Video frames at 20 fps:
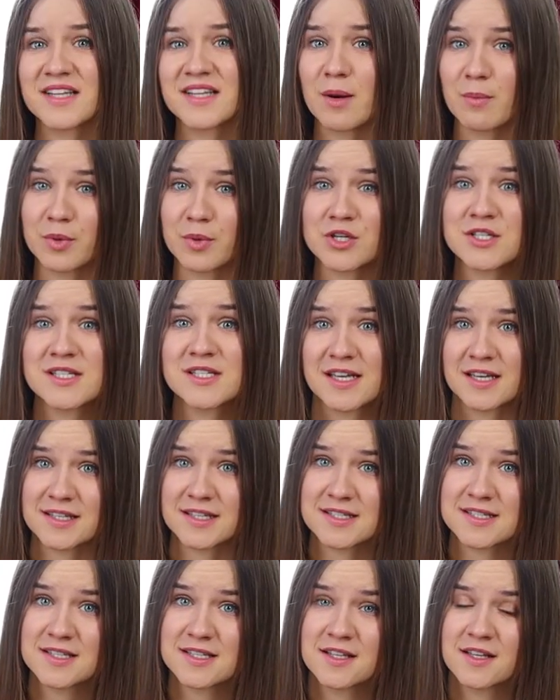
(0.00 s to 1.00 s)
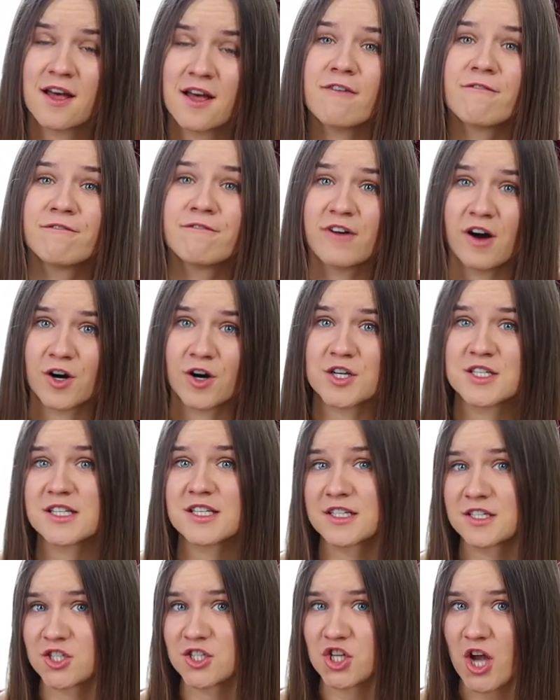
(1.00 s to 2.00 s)
Number six,
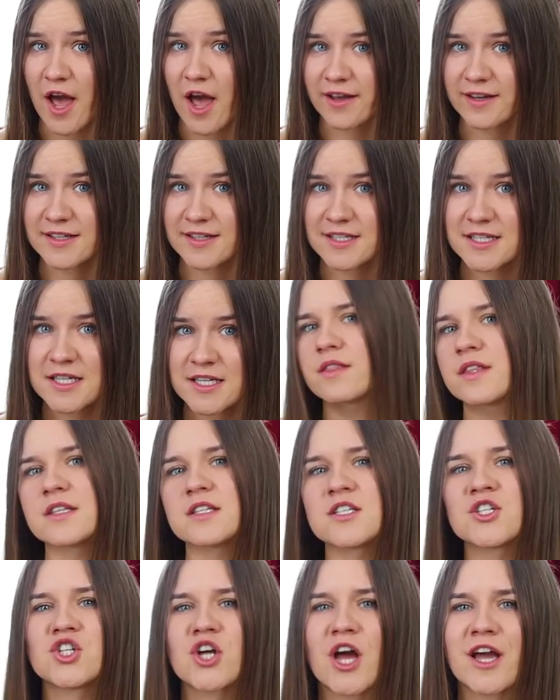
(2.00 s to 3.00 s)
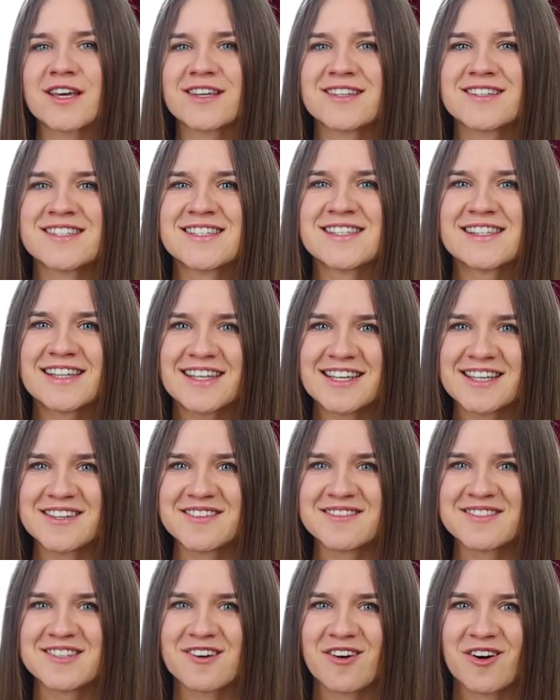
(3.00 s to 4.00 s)
varsity jacket. This jacket's
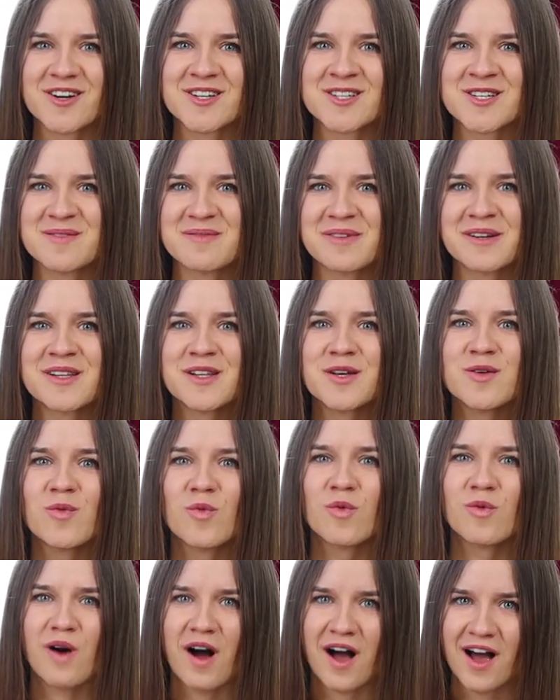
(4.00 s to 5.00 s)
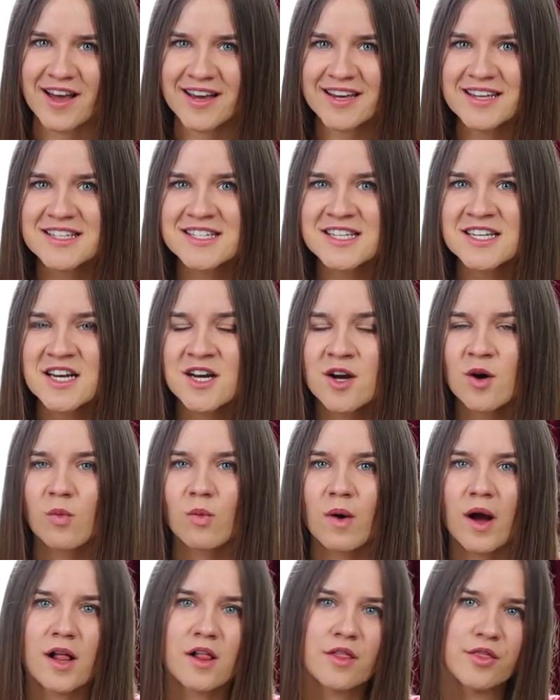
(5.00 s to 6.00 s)
sleeves are typically white,
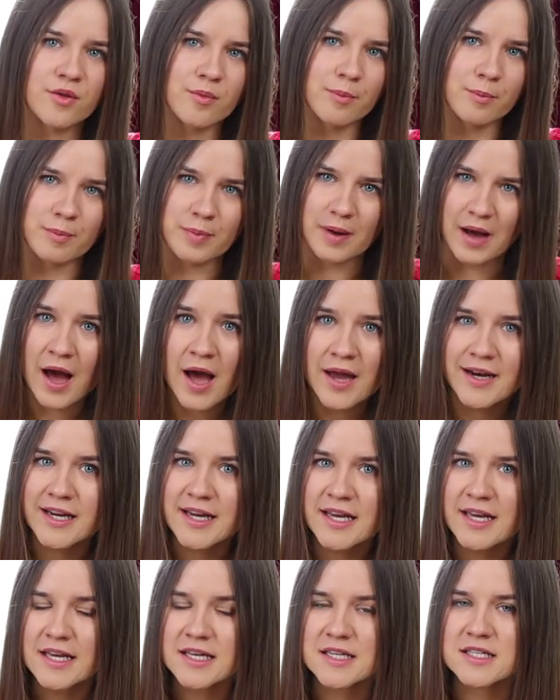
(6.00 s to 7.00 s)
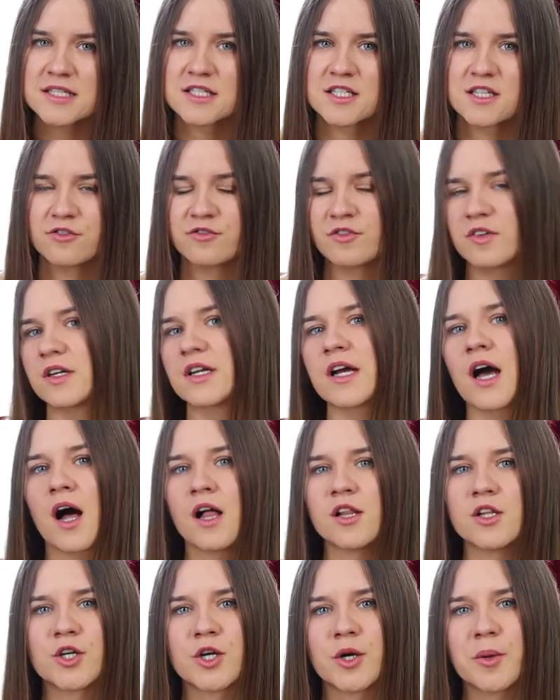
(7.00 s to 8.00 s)
while the body is different
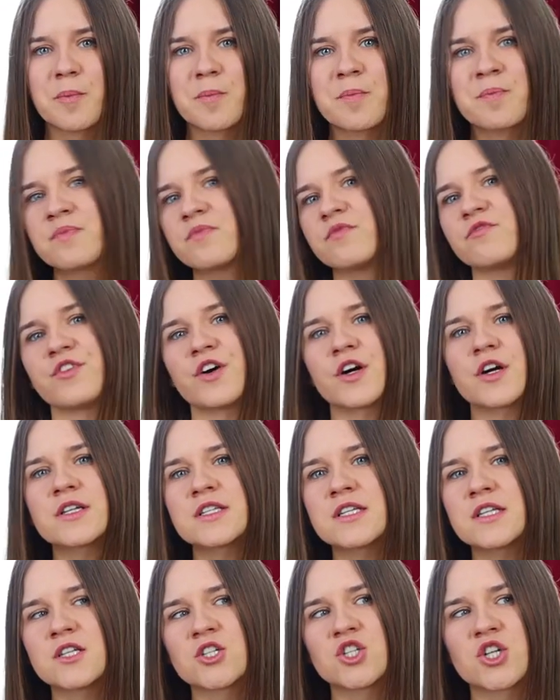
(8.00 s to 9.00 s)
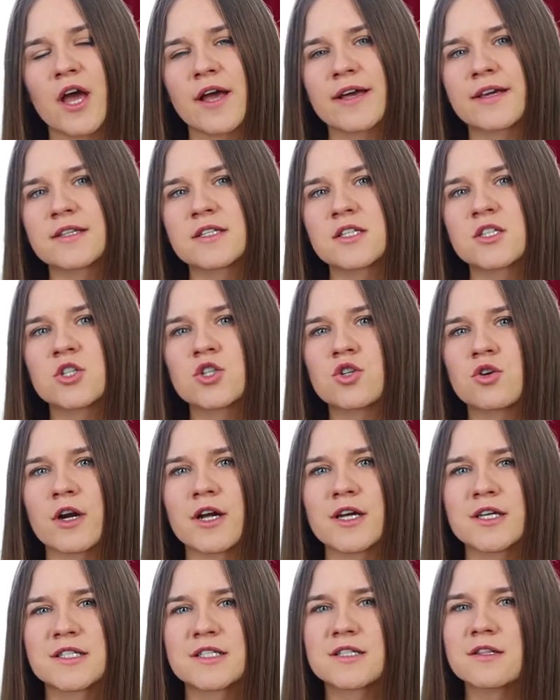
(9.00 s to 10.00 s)
color. Varsity jackets
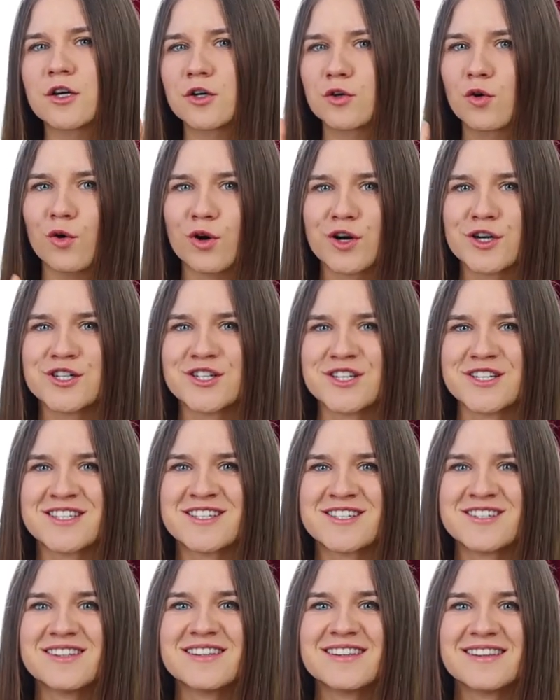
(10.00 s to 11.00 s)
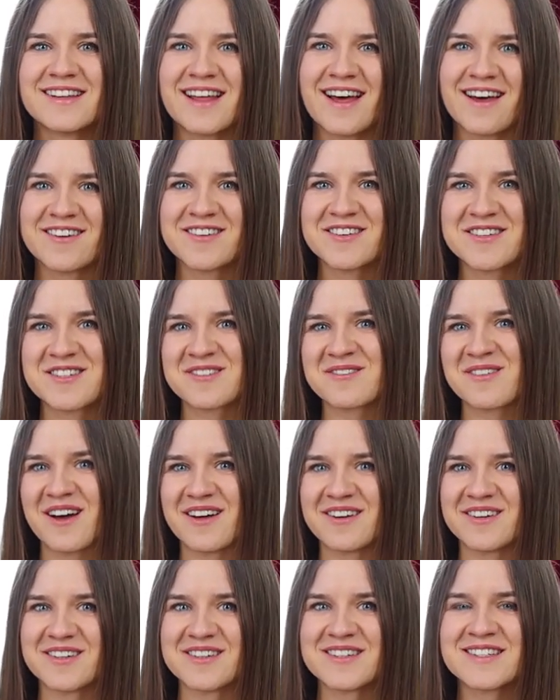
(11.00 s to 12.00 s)
trace their origins to leather
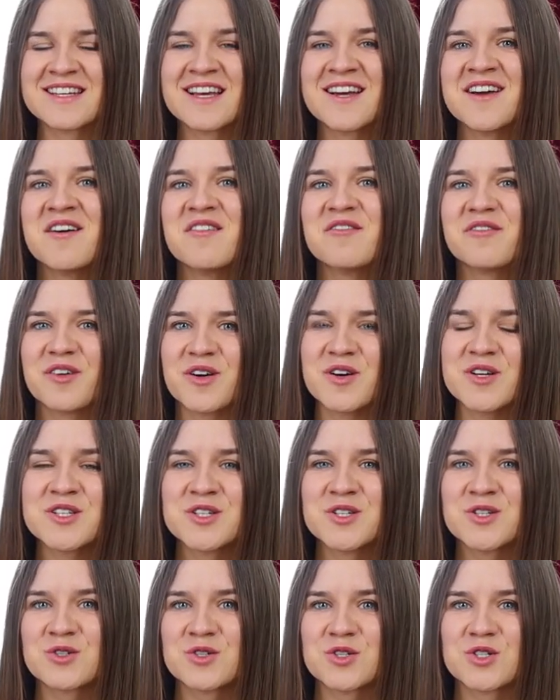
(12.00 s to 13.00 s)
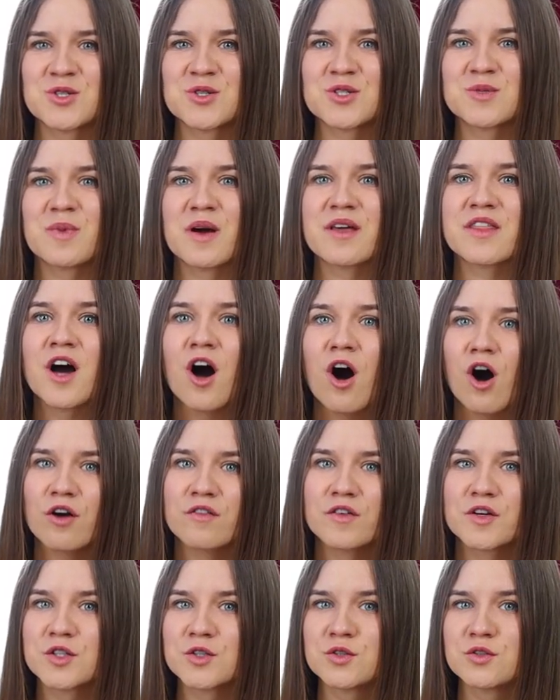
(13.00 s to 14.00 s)
sweaters, first introduced by the
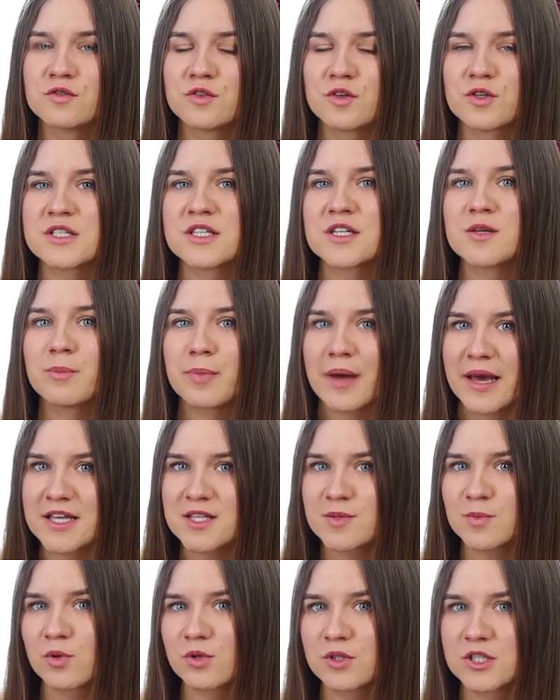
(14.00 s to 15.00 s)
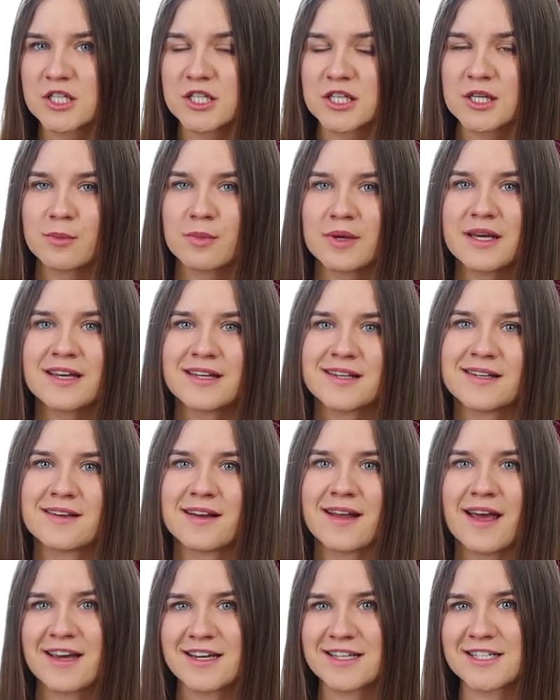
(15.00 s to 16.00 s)
Harvard University baseball team
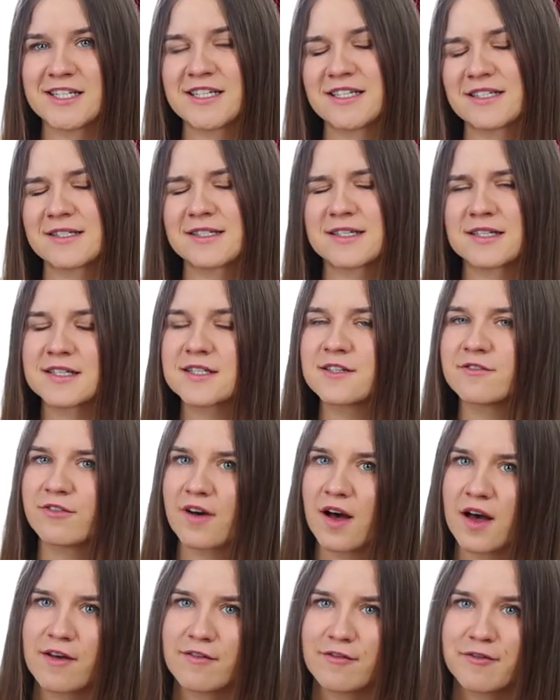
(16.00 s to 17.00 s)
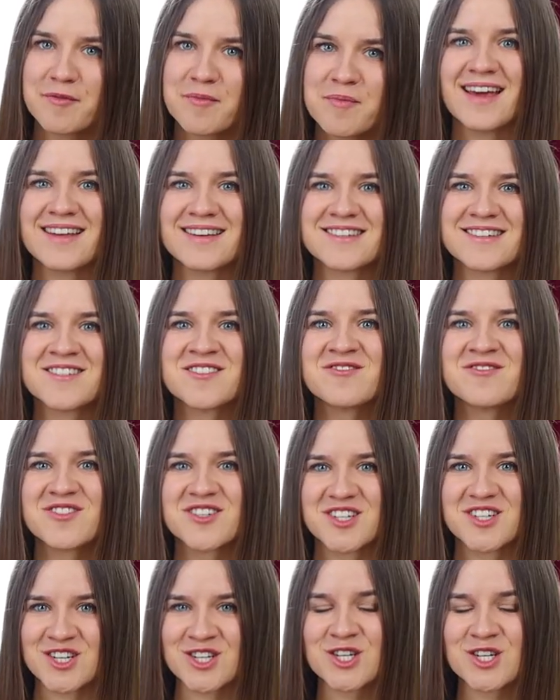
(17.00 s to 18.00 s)
in 1865. It is
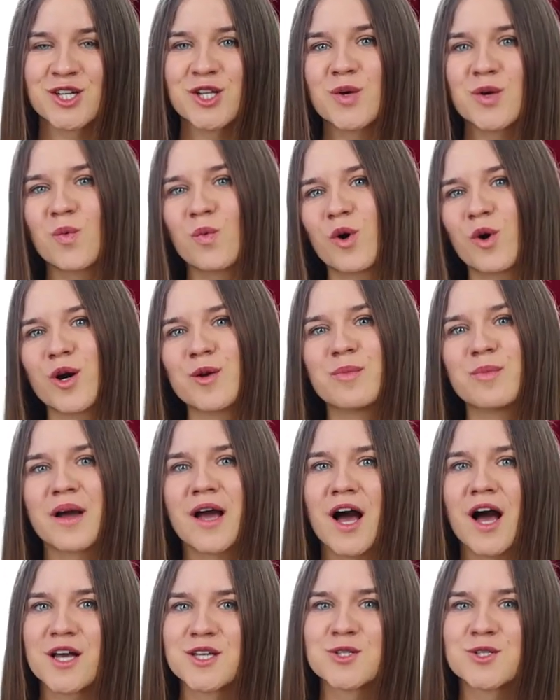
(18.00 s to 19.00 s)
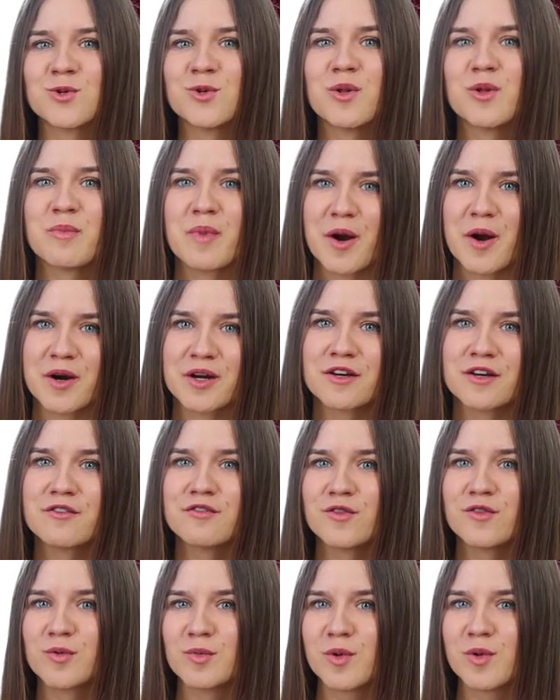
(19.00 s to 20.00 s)
traditionally worn by high school American
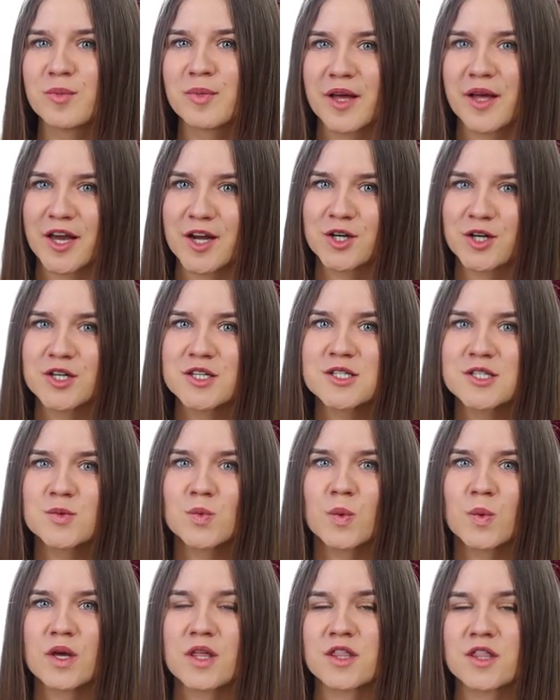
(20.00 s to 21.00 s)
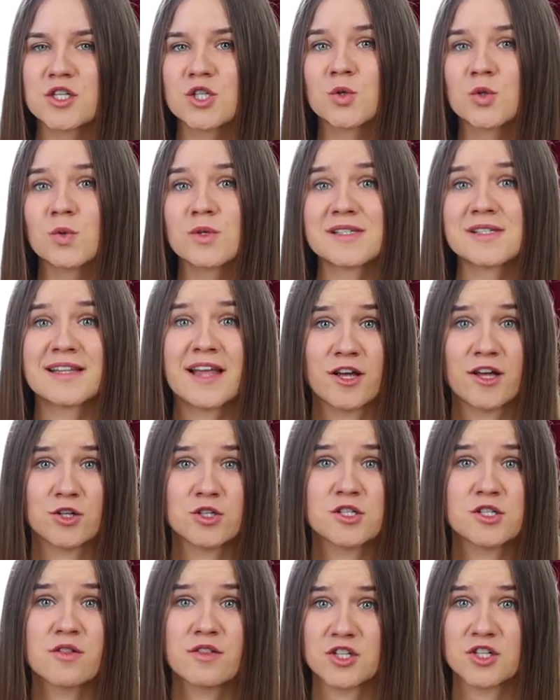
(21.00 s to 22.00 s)
football players with the school's
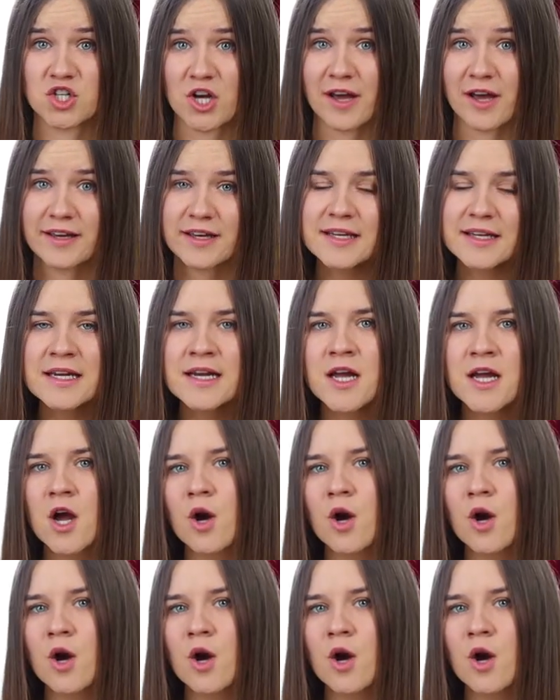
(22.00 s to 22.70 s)
letters on the jacket,